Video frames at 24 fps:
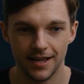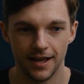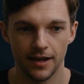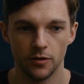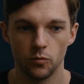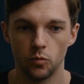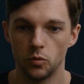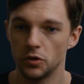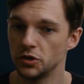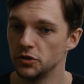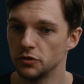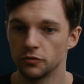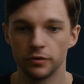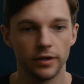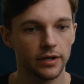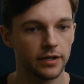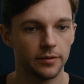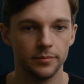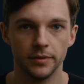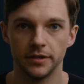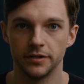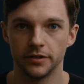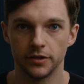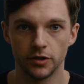I wouldn't
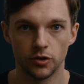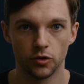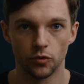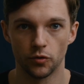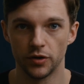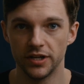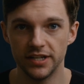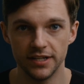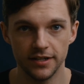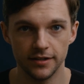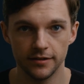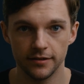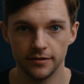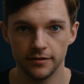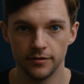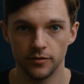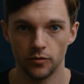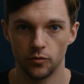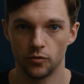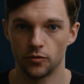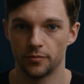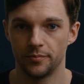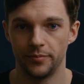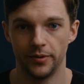recommend green
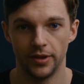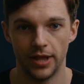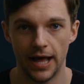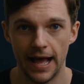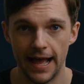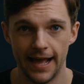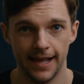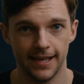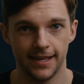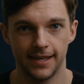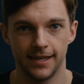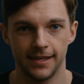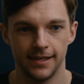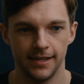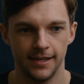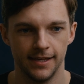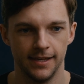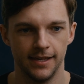or black.